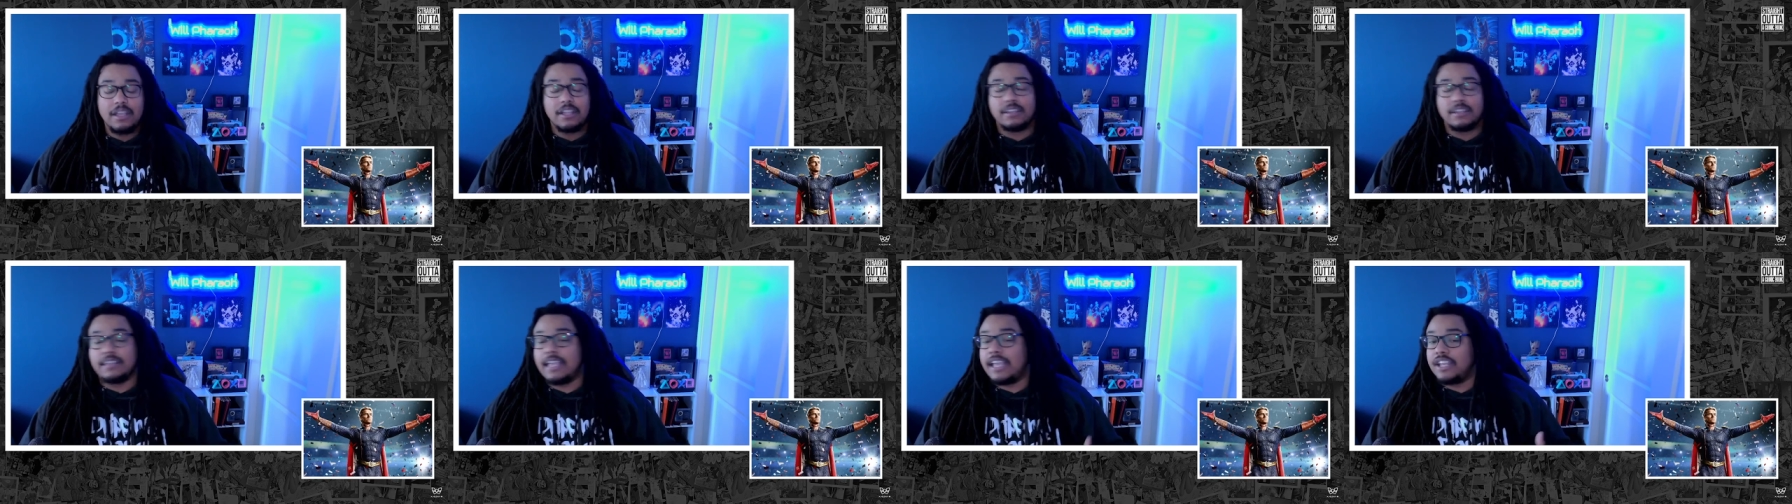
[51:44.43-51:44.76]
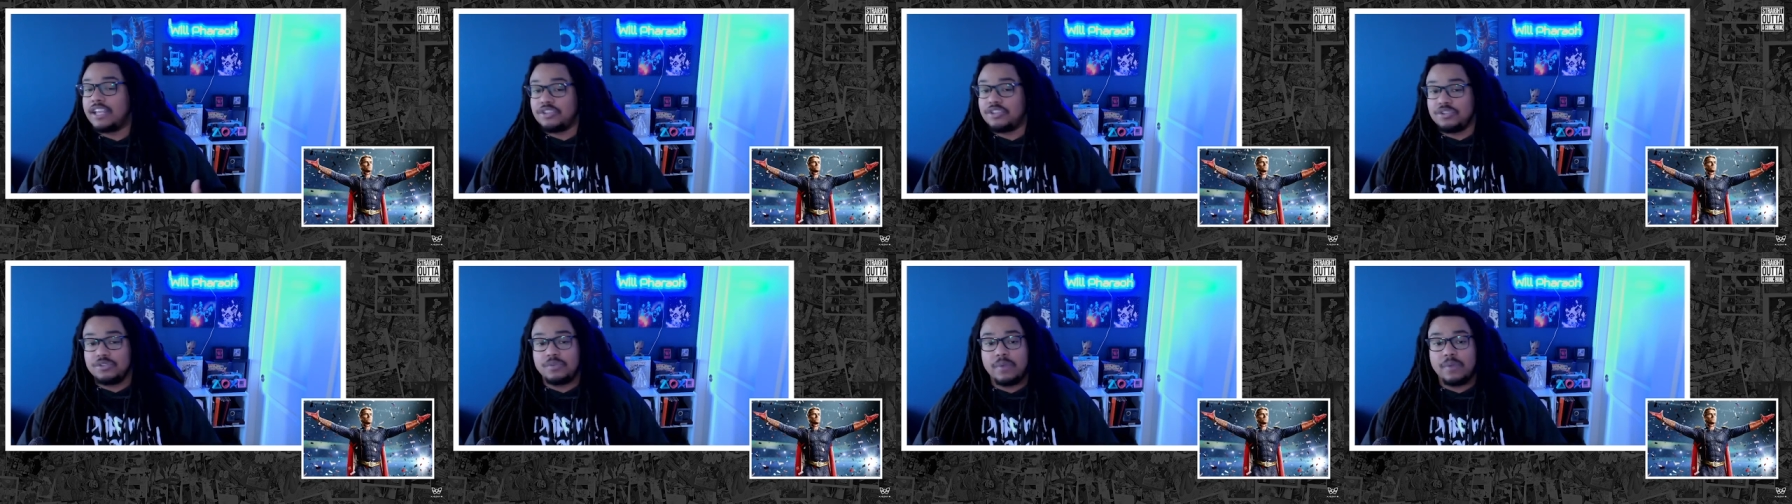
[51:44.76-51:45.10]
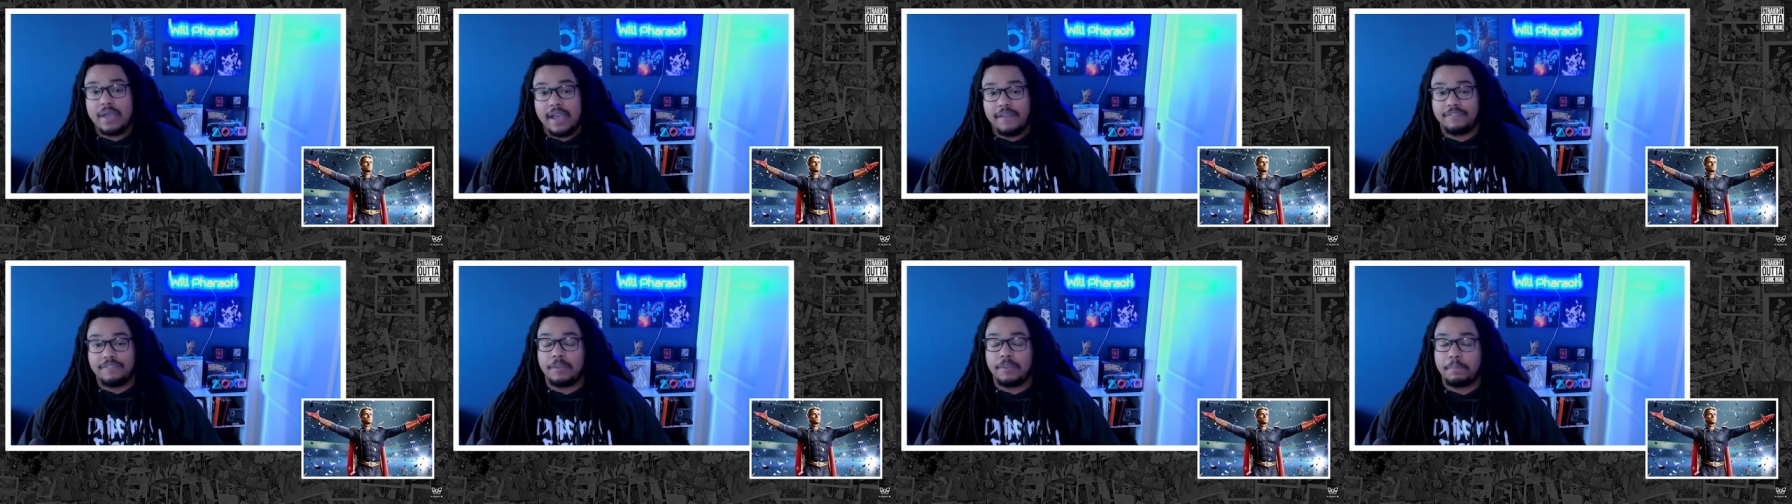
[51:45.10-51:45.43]
They do
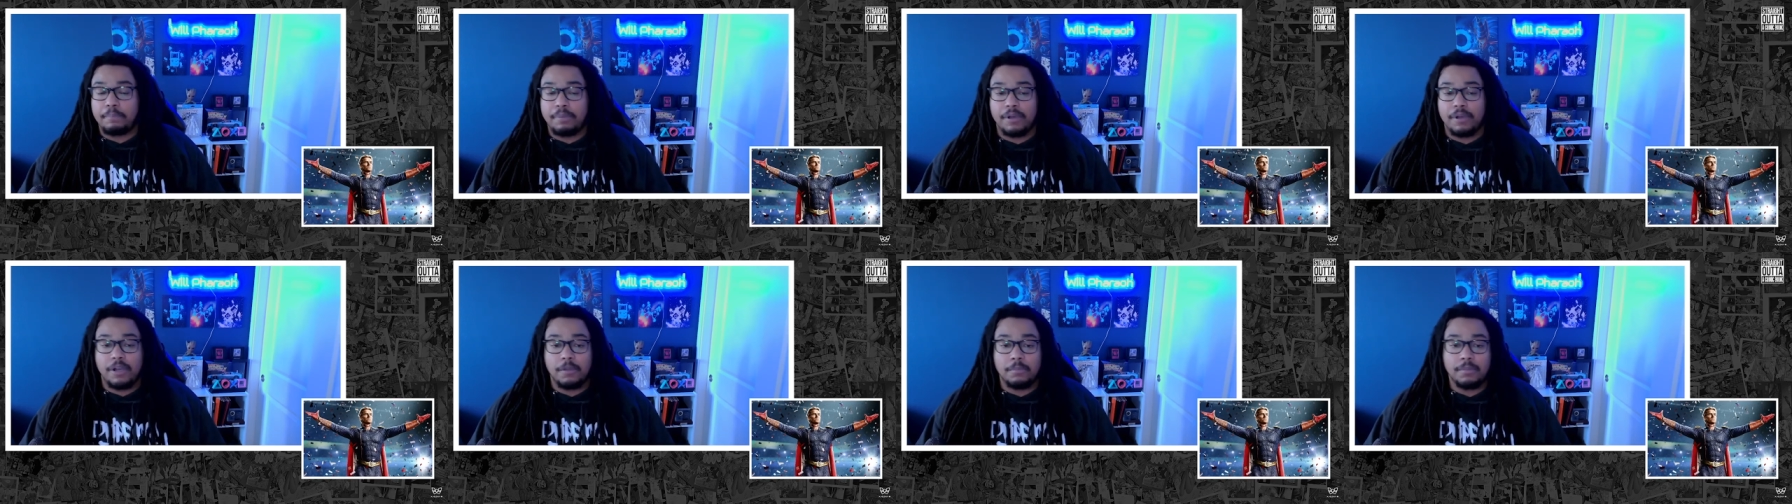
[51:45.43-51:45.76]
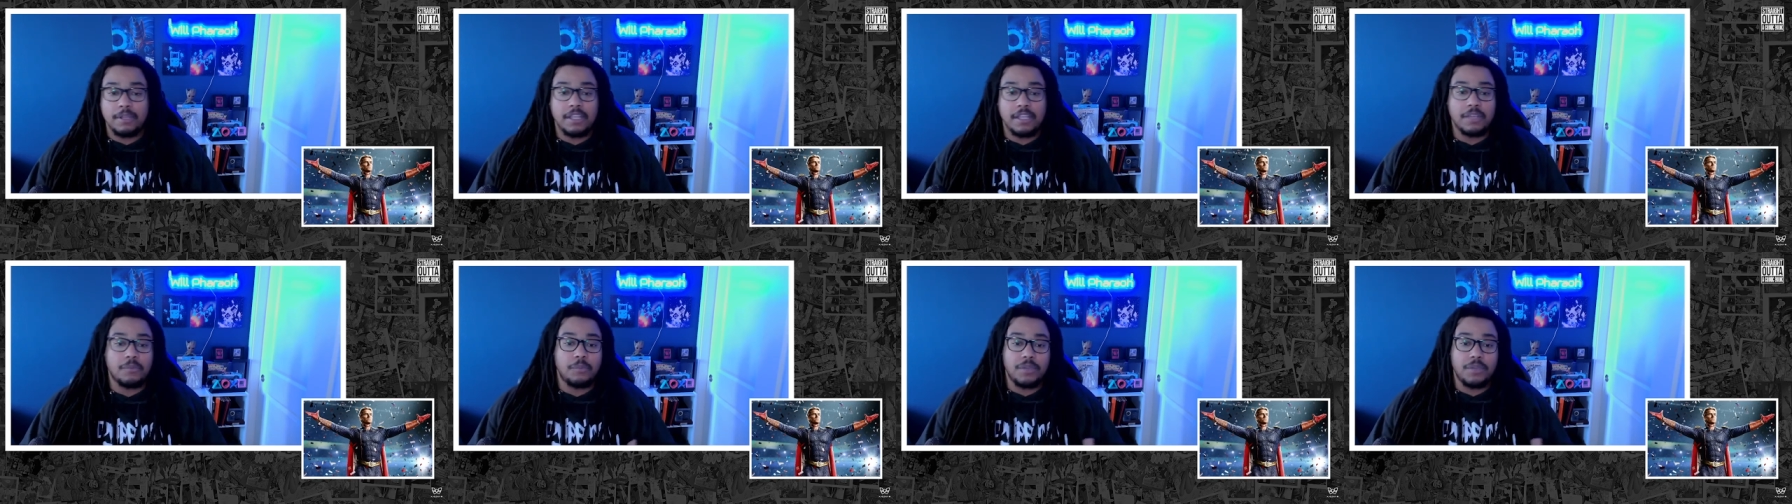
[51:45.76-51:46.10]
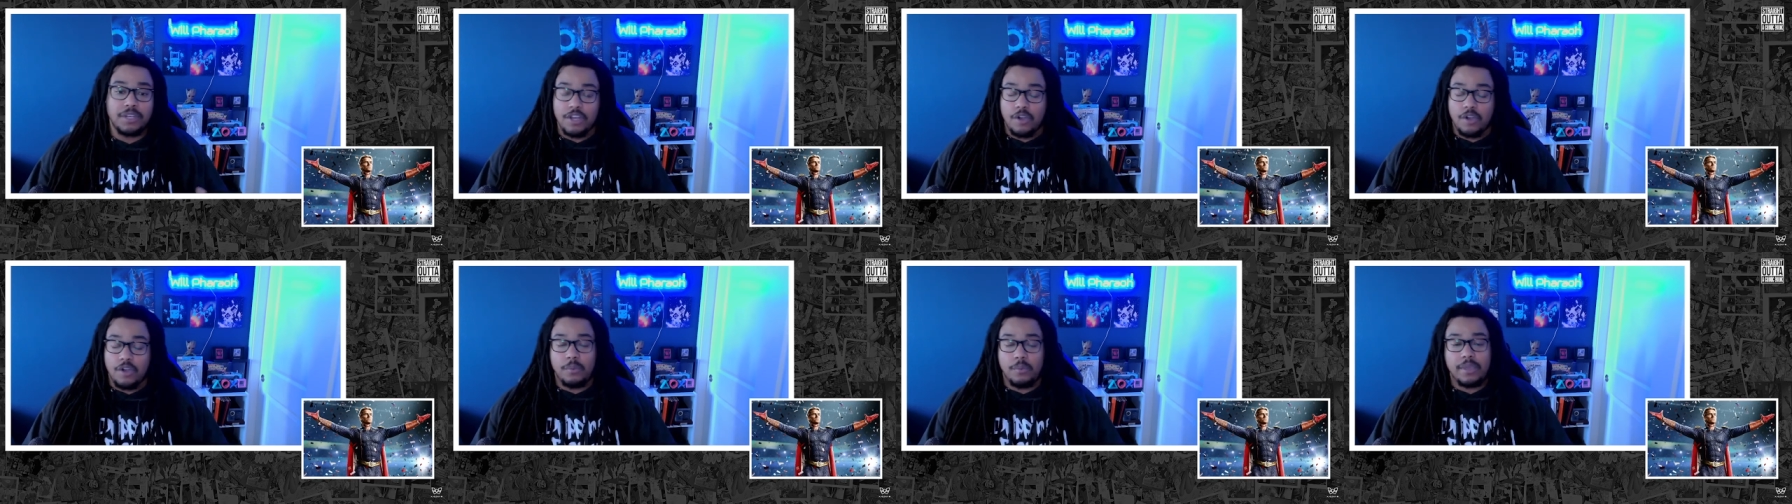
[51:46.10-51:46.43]
have the public. We
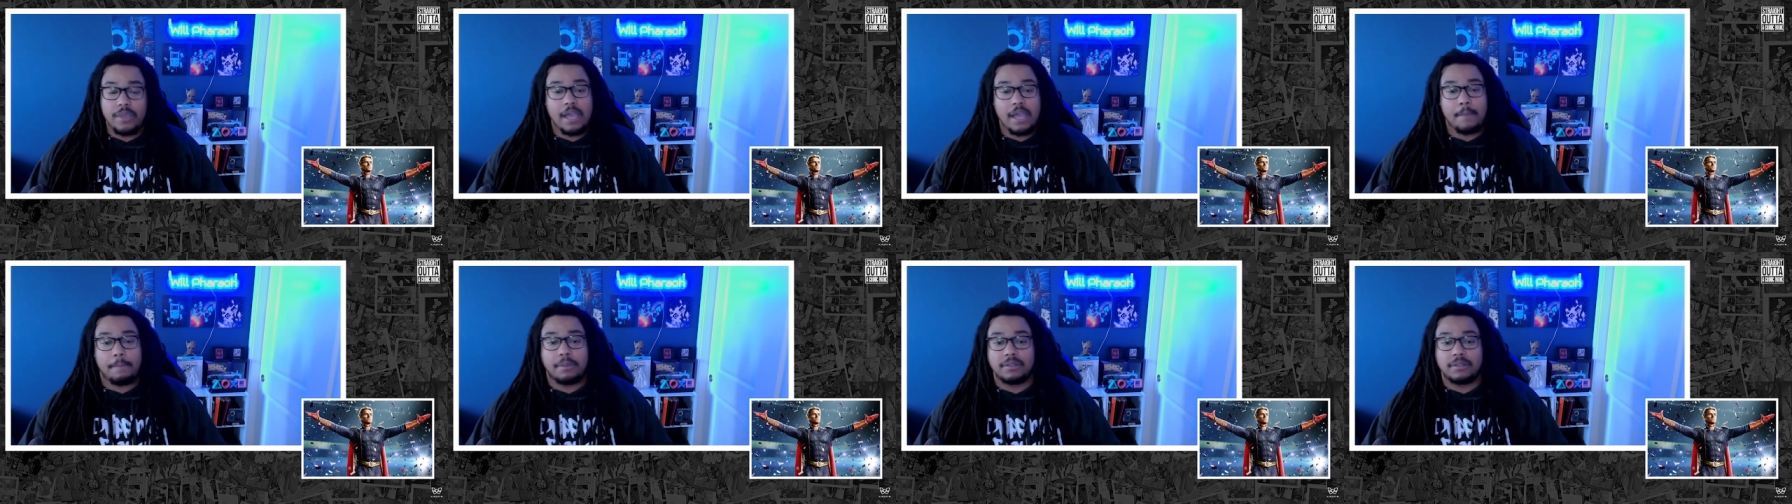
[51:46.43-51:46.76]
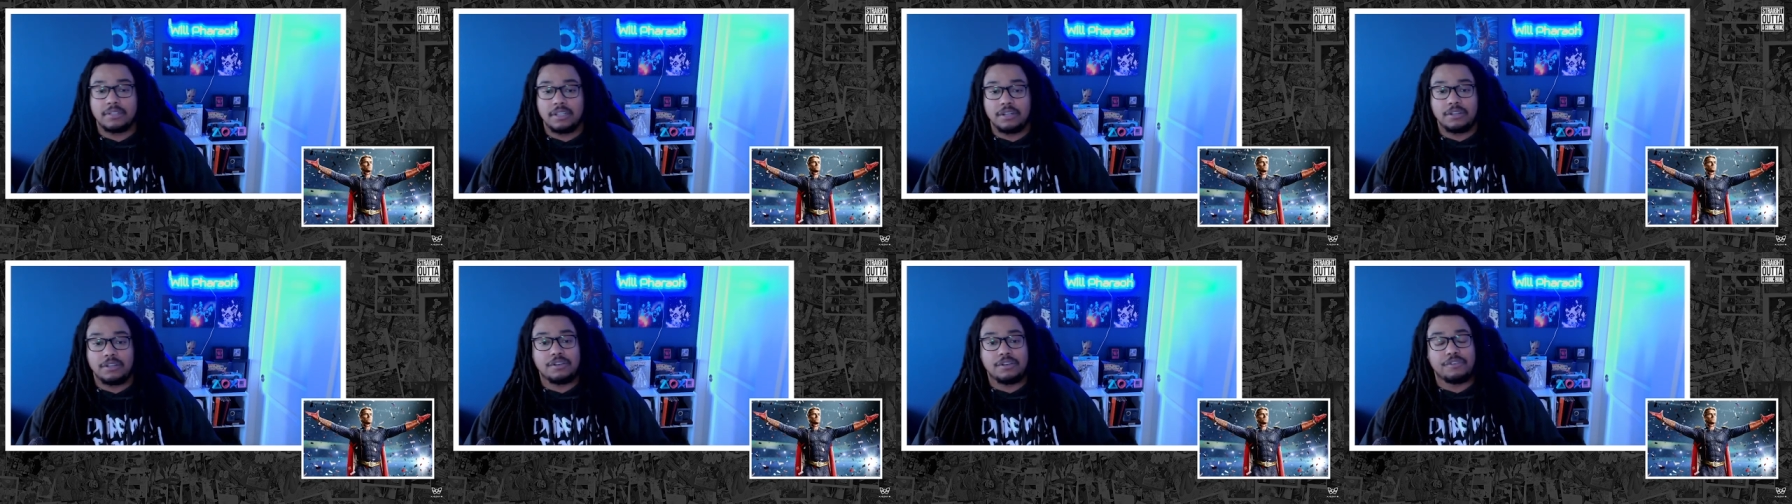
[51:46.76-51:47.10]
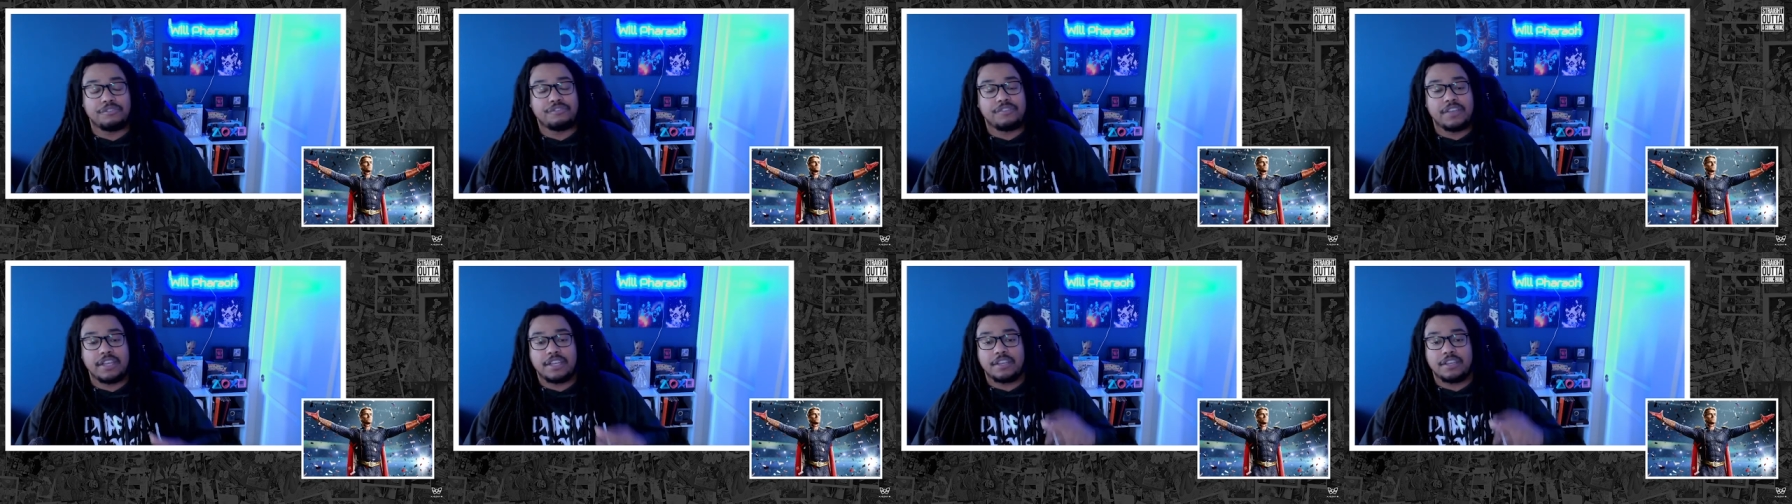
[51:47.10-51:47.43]
know we have political
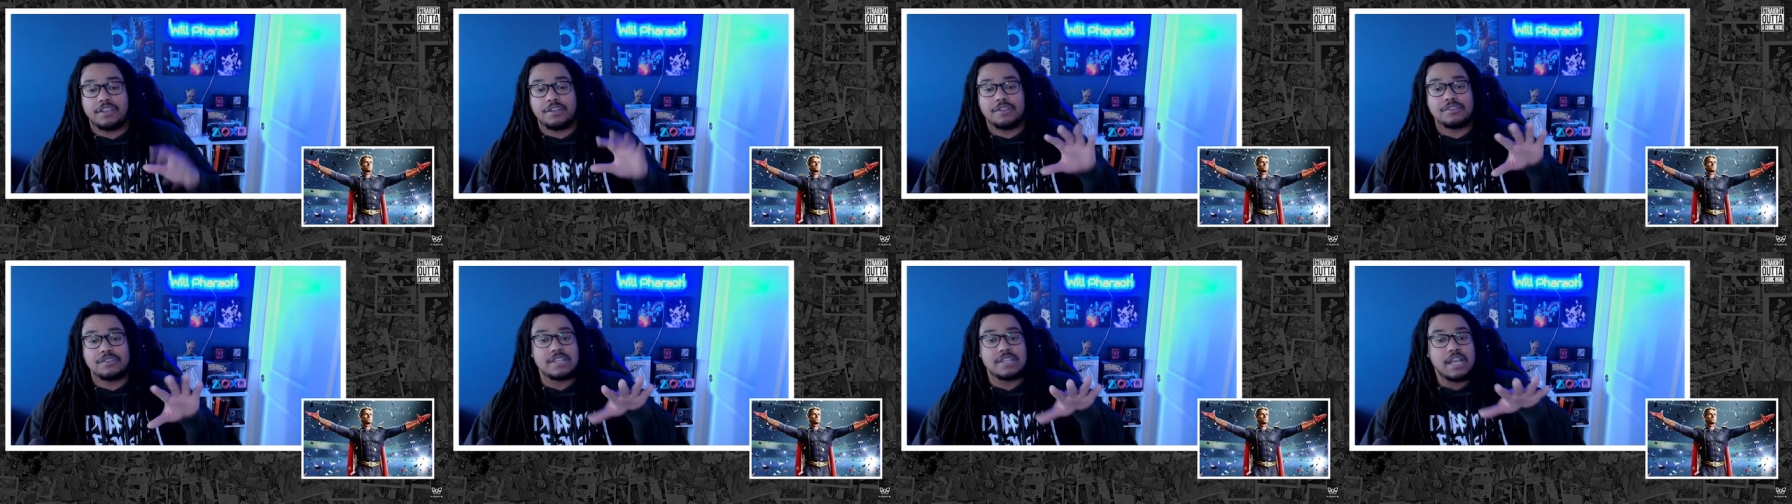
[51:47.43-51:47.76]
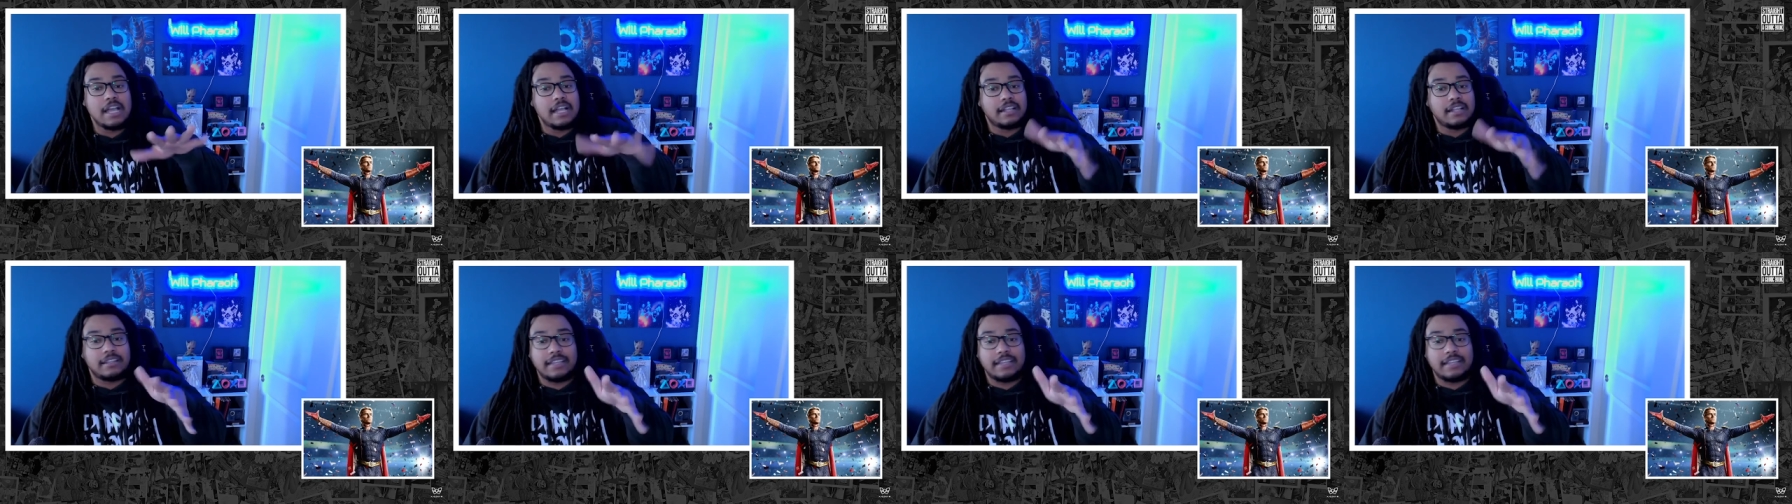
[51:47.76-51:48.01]
figures